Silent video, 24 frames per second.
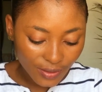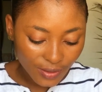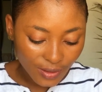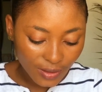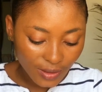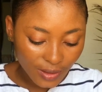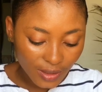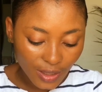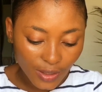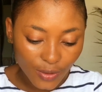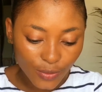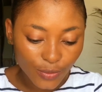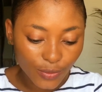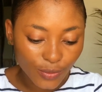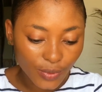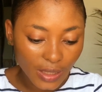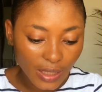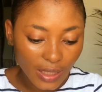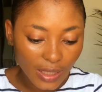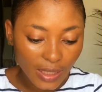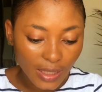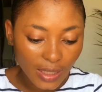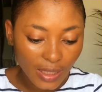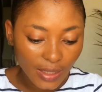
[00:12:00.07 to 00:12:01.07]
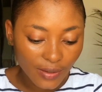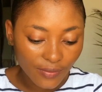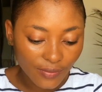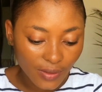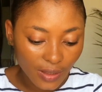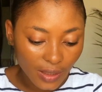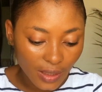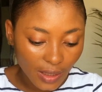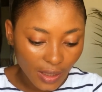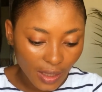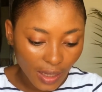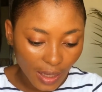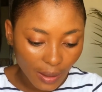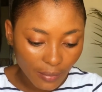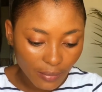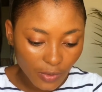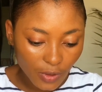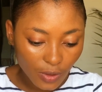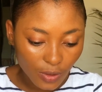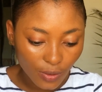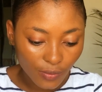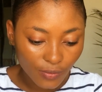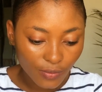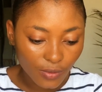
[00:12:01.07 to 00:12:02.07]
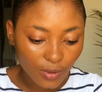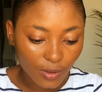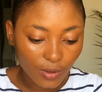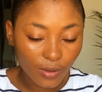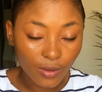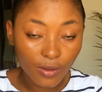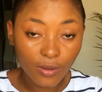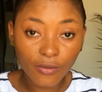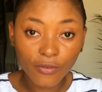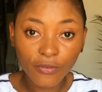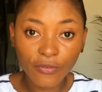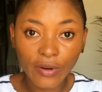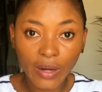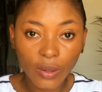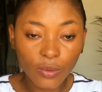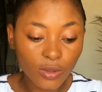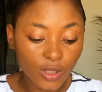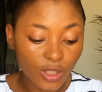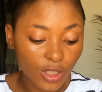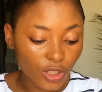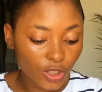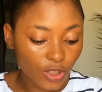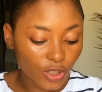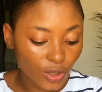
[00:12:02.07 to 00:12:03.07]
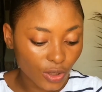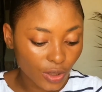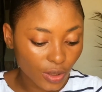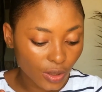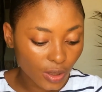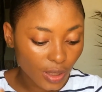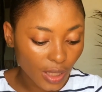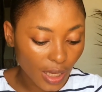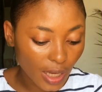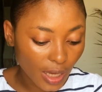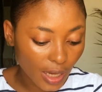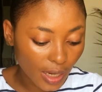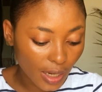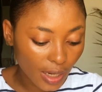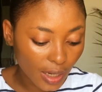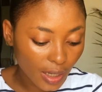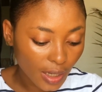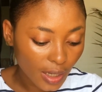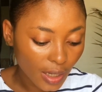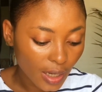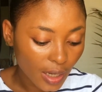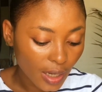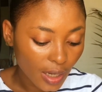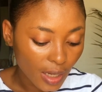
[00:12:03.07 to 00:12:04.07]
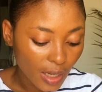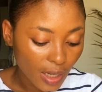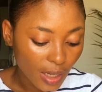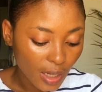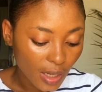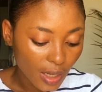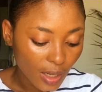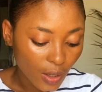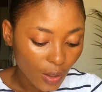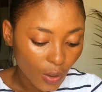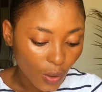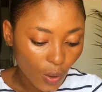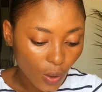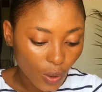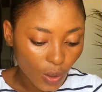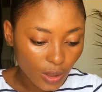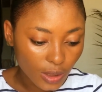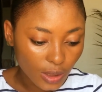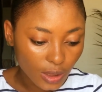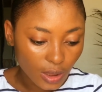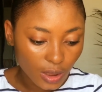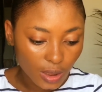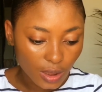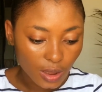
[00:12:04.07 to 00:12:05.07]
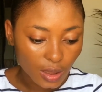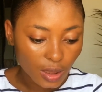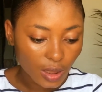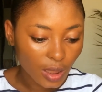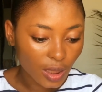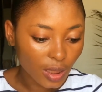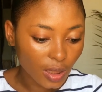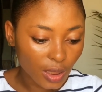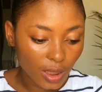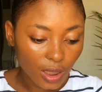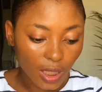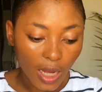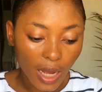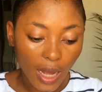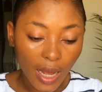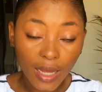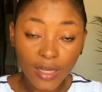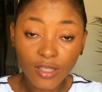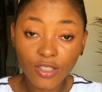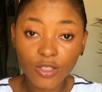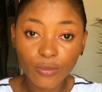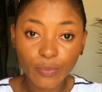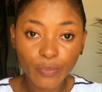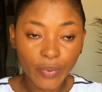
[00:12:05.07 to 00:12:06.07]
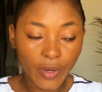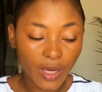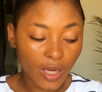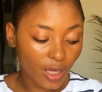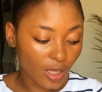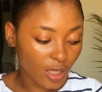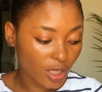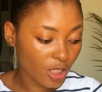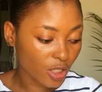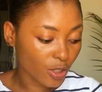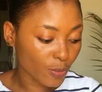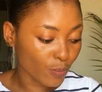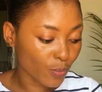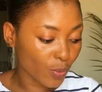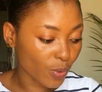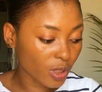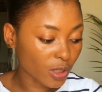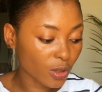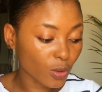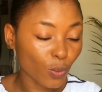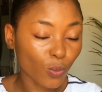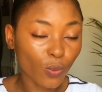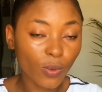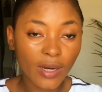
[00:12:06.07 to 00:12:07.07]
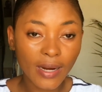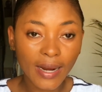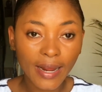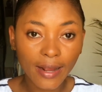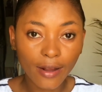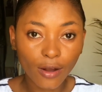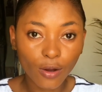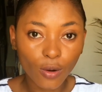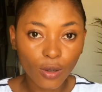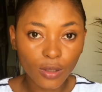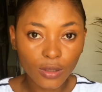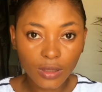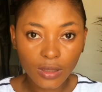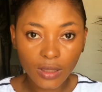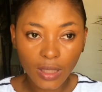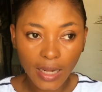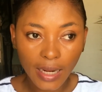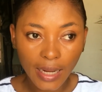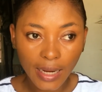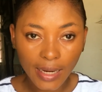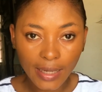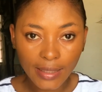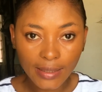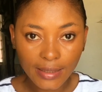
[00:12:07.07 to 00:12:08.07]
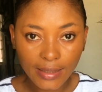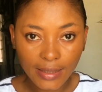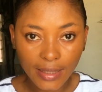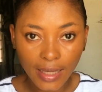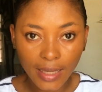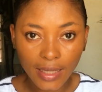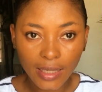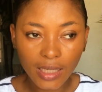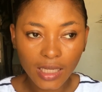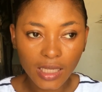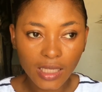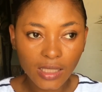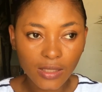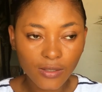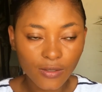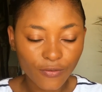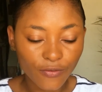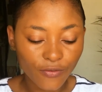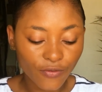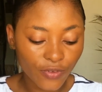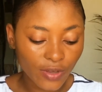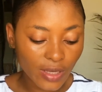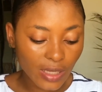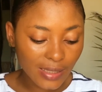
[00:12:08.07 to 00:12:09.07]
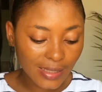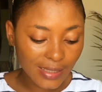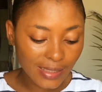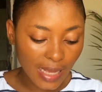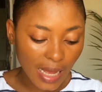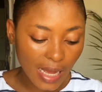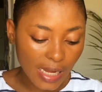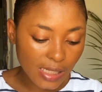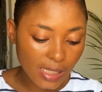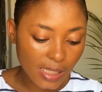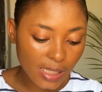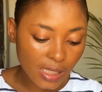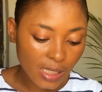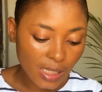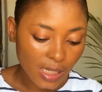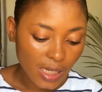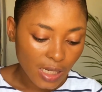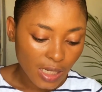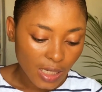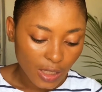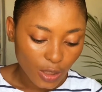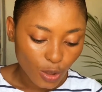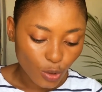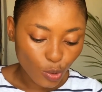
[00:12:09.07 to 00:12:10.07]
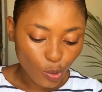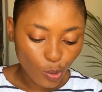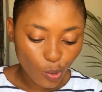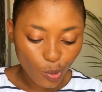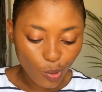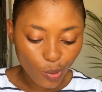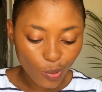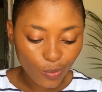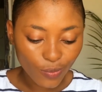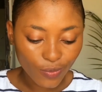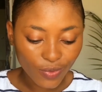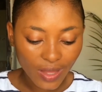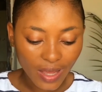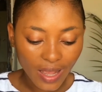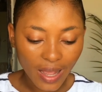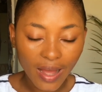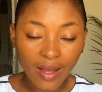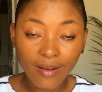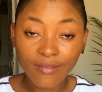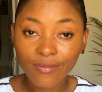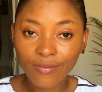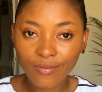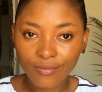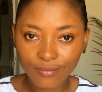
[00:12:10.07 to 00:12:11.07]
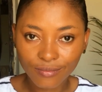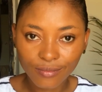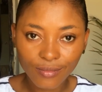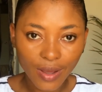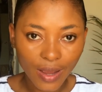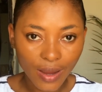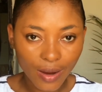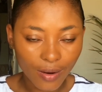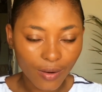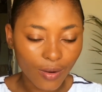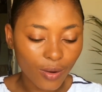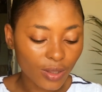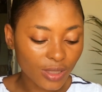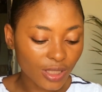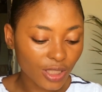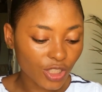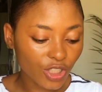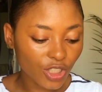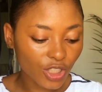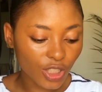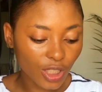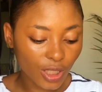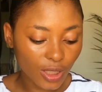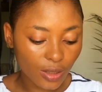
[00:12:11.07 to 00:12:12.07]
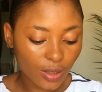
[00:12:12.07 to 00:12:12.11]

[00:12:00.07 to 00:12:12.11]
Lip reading: didn't really leave the names of the foundation here on their IG page, but the one I got, like I said, is V Sand. So they have other shades.